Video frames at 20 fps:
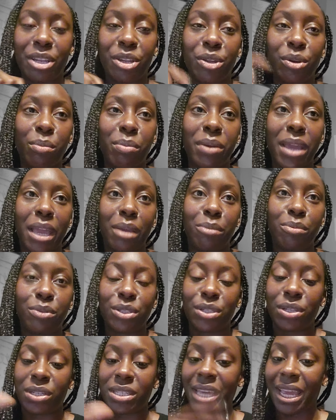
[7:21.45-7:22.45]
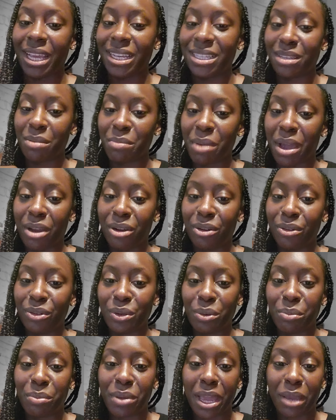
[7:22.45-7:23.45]
You'll be able to take some out,
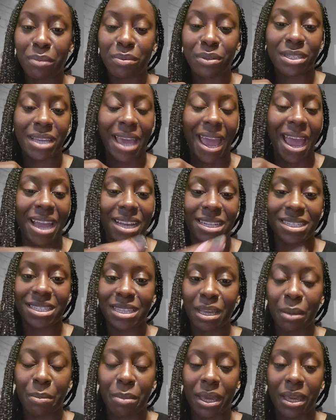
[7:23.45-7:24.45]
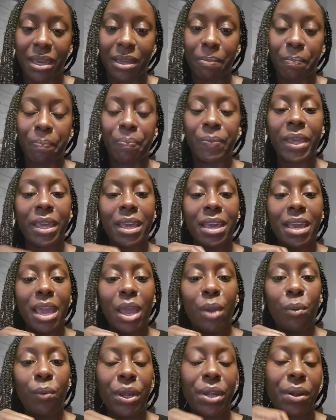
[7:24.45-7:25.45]
you'll be able to add some in.
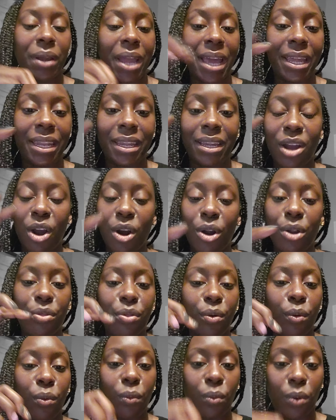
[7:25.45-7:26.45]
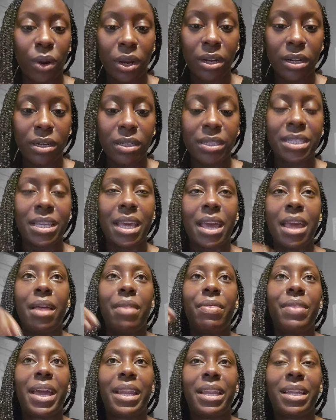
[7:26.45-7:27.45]
And what you're adding are the words
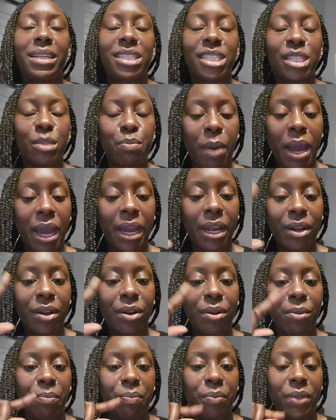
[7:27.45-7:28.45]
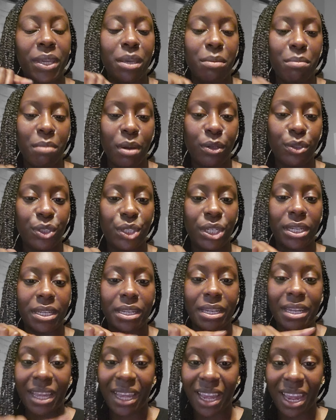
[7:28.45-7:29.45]
that inspire
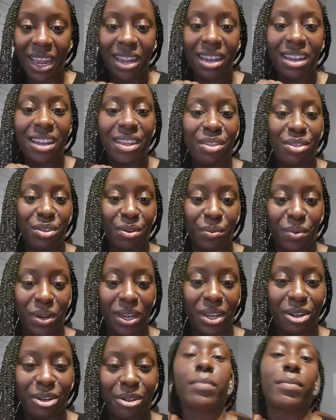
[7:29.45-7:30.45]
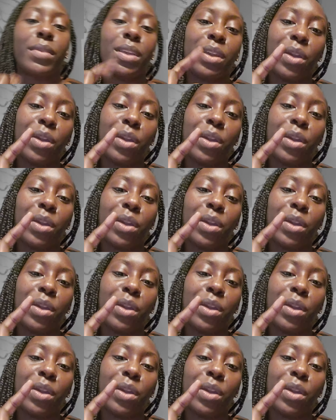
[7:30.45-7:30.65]
emotion in the reader.